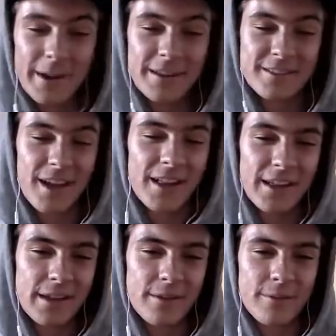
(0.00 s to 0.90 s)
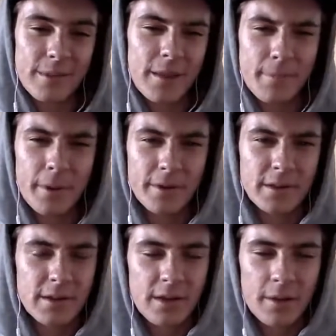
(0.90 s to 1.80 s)
I saw like when they posted
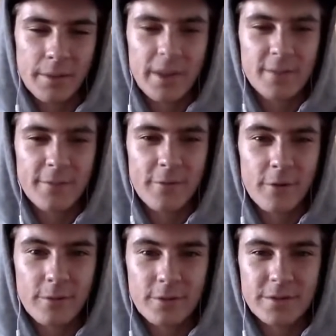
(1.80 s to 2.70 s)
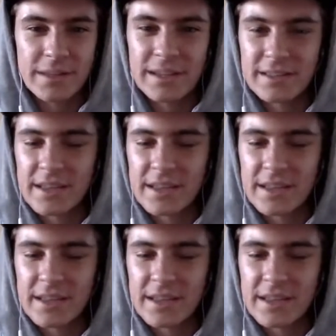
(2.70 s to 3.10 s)
a couple days before it was released